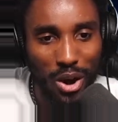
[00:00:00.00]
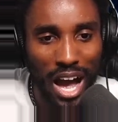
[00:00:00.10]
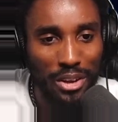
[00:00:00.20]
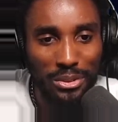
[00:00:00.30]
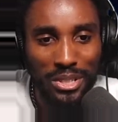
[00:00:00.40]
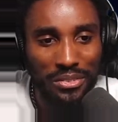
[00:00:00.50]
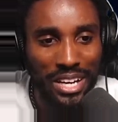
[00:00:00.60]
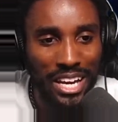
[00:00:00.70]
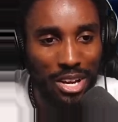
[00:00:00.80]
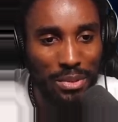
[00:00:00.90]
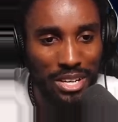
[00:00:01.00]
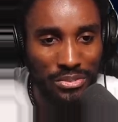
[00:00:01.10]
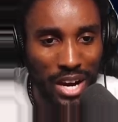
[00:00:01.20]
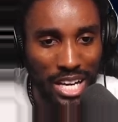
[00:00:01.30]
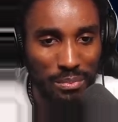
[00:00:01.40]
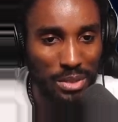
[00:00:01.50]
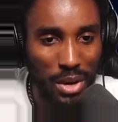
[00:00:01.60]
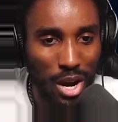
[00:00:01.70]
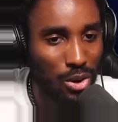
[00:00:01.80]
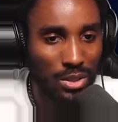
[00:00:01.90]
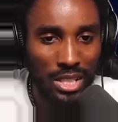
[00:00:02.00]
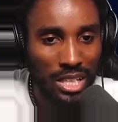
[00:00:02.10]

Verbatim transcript: how do you even hear me and find me, bro?